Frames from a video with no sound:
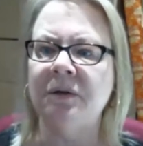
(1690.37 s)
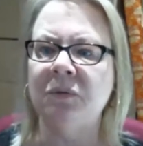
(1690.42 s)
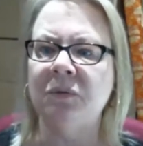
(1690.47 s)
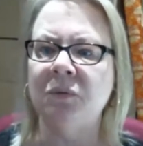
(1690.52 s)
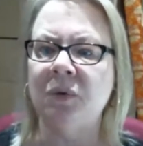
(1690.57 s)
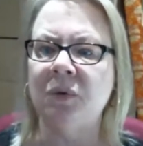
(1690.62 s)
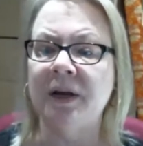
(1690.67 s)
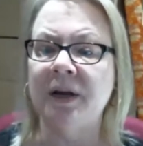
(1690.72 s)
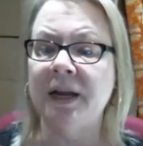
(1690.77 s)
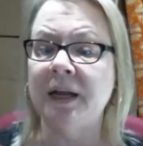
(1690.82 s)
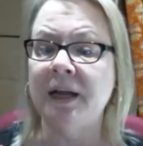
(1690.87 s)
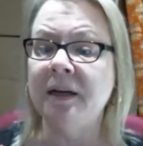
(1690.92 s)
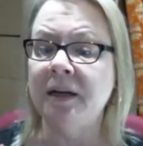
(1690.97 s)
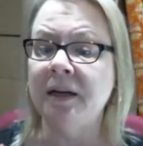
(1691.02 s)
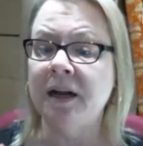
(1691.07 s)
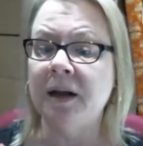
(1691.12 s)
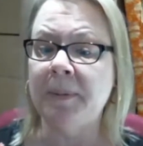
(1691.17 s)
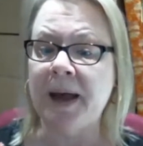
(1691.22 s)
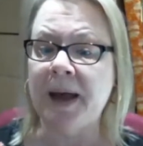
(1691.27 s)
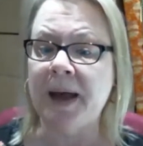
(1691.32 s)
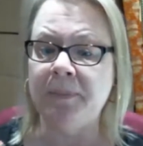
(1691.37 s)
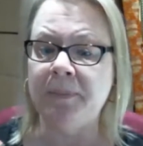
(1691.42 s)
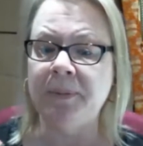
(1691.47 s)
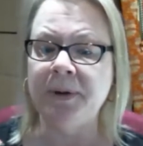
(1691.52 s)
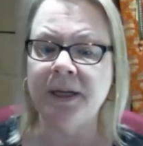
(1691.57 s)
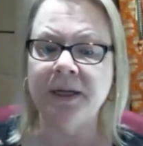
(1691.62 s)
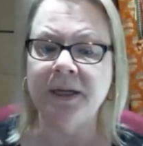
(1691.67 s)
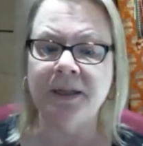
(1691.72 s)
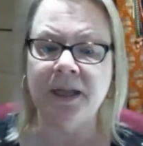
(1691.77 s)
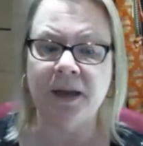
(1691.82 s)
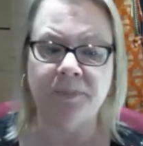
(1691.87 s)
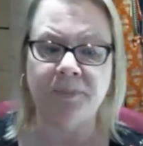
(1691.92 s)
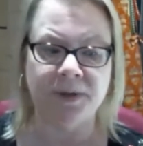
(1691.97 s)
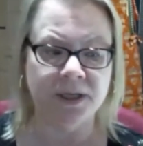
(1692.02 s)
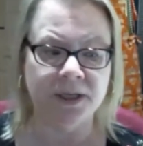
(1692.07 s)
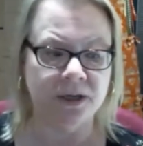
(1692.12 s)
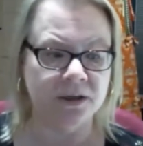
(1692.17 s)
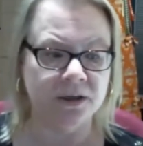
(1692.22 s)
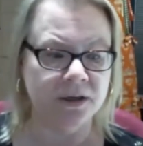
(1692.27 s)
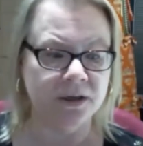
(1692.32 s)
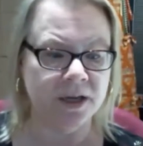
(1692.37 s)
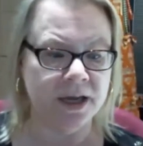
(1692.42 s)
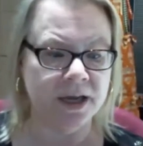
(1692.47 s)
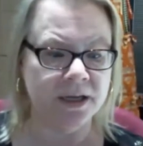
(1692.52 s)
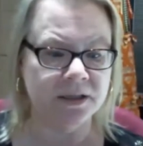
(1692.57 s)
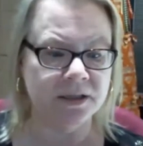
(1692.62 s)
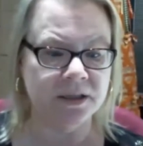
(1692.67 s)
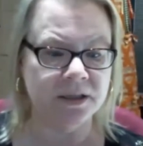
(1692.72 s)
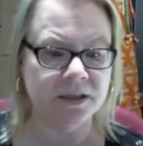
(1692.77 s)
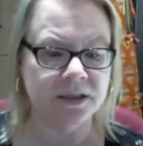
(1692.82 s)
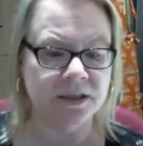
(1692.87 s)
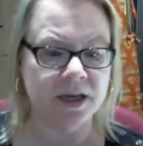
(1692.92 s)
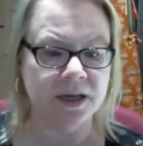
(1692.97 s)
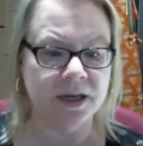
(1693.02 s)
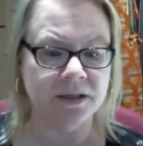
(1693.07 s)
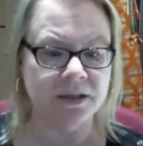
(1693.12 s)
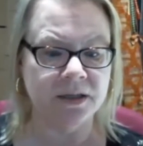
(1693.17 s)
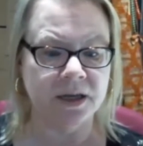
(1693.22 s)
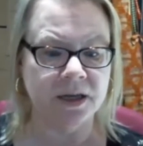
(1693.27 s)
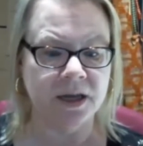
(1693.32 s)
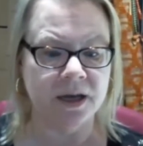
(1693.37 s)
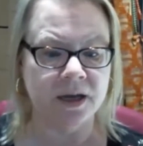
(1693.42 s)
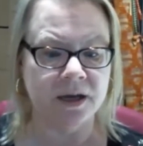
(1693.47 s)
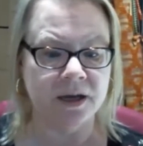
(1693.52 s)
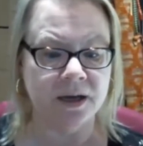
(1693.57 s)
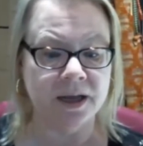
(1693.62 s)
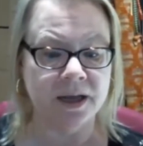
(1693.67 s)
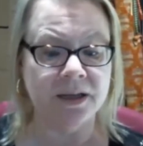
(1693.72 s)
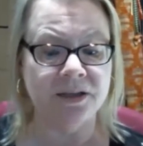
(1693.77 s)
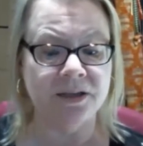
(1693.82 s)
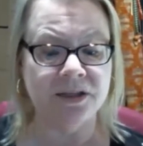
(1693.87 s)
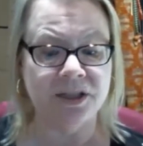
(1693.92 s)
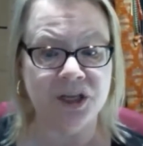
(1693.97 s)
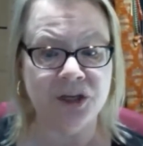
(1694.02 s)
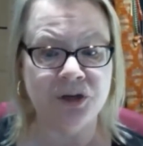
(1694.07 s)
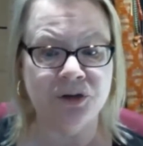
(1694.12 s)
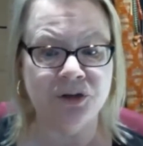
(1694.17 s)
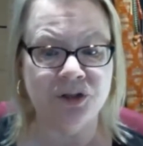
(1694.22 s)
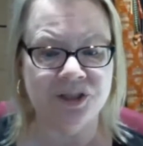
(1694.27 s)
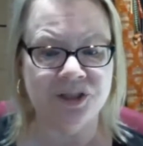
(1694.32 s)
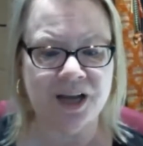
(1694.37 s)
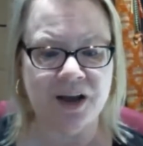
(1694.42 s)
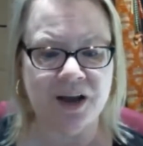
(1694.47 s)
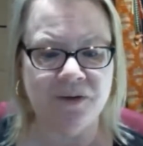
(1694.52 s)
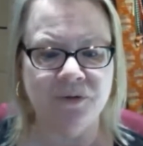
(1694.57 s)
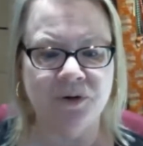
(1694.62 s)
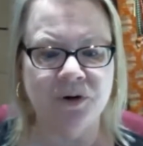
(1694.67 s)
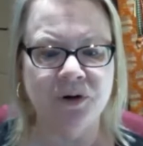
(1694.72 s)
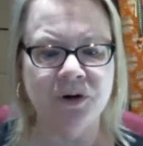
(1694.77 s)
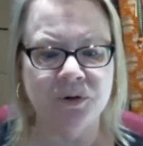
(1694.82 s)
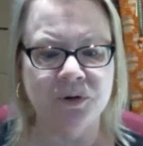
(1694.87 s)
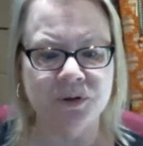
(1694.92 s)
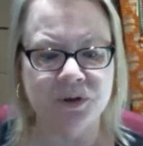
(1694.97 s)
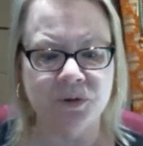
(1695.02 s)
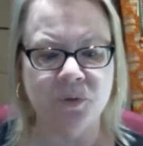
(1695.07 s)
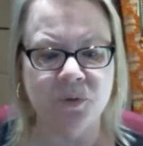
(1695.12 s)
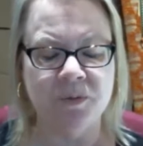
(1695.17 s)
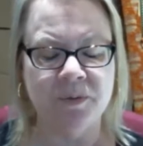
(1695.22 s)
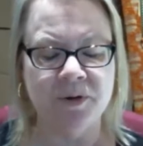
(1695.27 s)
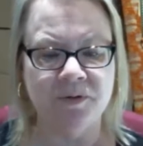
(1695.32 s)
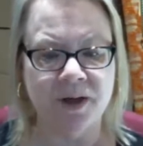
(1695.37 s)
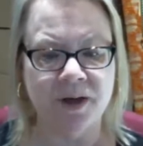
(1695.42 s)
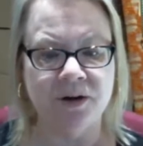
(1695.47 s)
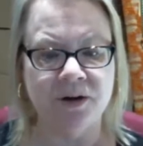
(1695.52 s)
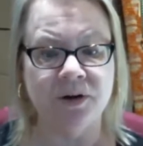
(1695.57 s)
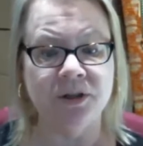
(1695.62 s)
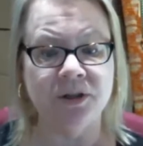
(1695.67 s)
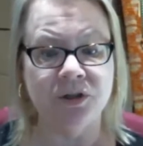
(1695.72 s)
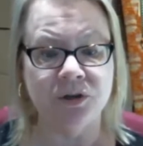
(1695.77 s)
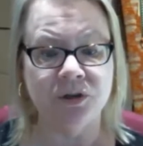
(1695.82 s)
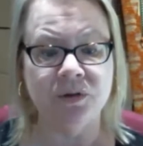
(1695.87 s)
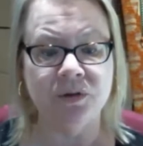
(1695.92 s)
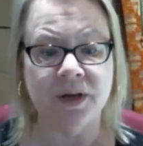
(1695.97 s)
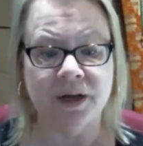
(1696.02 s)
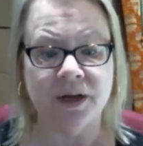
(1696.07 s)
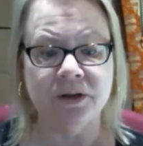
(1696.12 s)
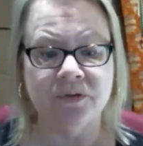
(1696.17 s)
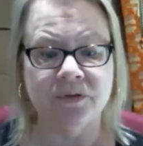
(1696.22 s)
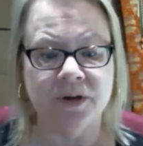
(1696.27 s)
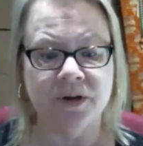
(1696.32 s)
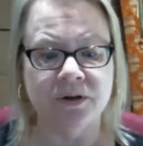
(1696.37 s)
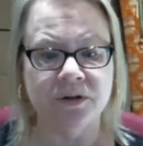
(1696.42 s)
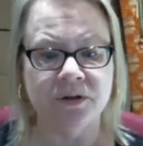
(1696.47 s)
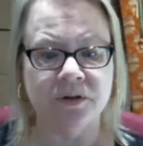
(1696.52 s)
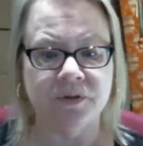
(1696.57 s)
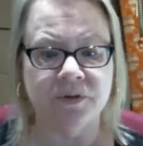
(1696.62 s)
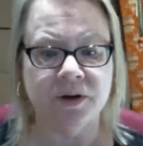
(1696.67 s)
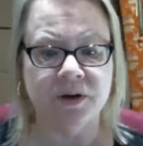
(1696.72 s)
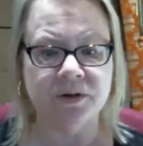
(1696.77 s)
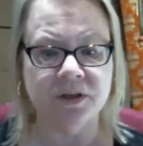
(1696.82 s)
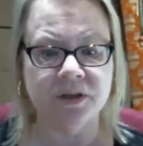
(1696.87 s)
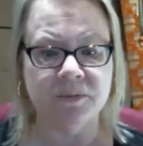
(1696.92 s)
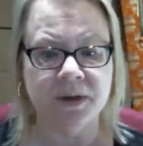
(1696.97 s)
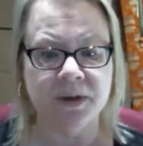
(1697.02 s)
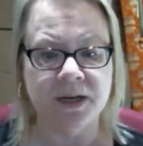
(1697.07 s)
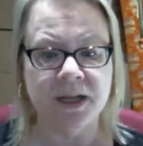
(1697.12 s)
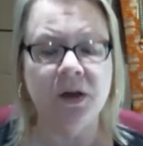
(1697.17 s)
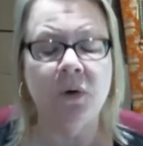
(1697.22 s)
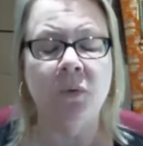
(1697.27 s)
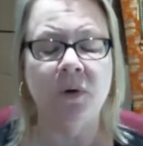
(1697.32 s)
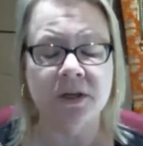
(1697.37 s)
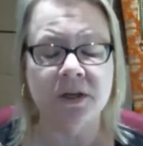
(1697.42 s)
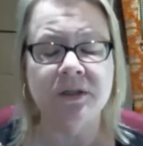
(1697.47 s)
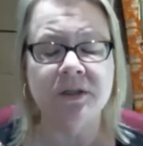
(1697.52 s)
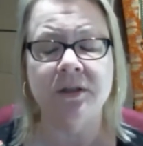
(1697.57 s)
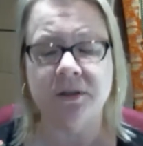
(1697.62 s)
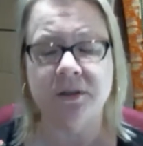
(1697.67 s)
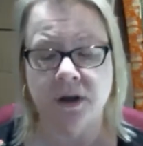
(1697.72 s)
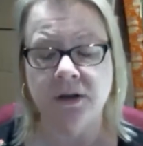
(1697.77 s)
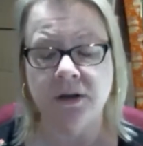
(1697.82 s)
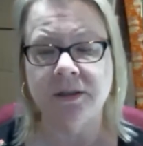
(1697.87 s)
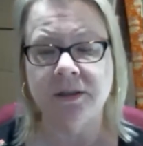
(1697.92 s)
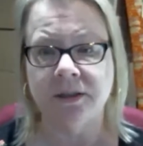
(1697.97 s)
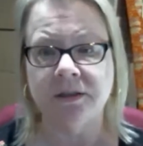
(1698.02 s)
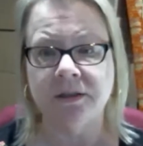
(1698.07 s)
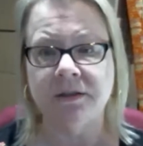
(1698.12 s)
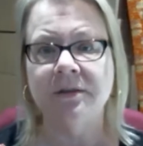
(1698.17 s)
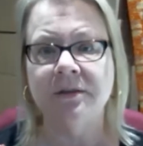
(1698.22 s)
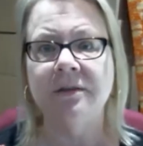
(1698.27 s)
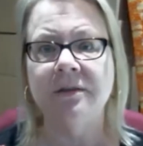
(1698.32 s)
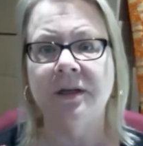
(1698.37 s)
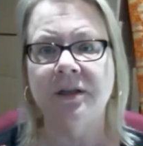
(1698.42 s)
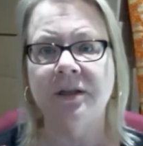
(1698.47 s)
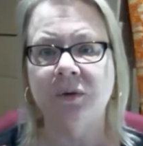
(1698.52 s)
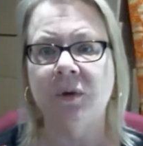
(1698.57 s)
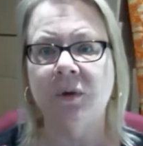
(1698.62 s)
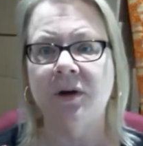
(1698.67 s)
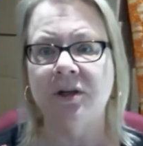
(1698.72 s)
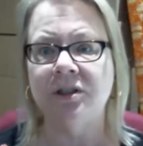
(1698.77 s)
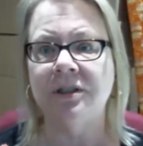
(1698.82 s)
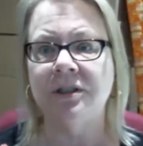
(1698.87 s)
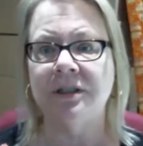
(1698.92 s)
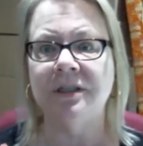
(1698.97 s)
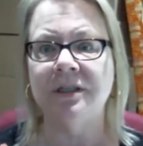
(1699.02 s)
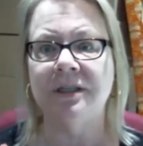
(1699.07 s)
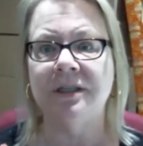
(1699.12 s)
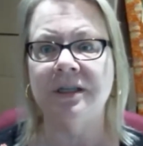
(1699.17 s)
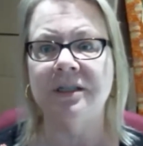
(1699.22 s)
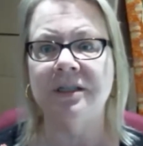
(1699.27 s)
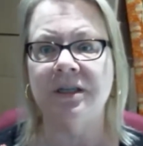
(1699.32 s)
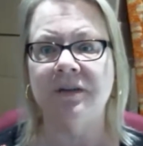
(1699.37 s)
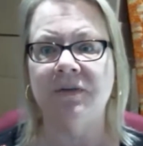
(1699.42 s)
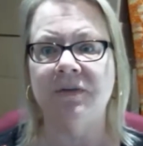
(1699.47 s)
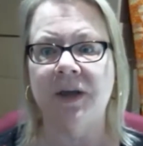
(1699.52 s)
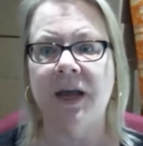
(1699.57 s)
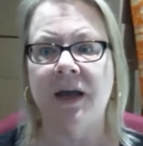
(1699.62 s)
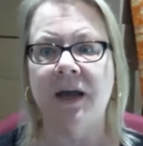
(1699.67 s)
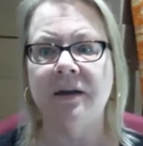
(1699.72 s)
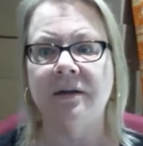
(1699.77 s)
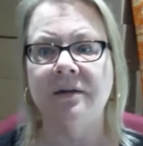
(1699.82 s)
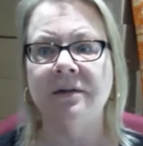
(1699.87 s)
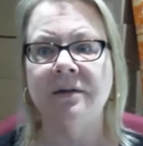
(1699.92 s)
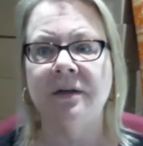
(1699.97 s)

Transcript: What ended up happening in that particular case is that a senior staffer who was a woman veteran to the House Veterans Affairs Committee was assaulted at the Washington, D.C. VA.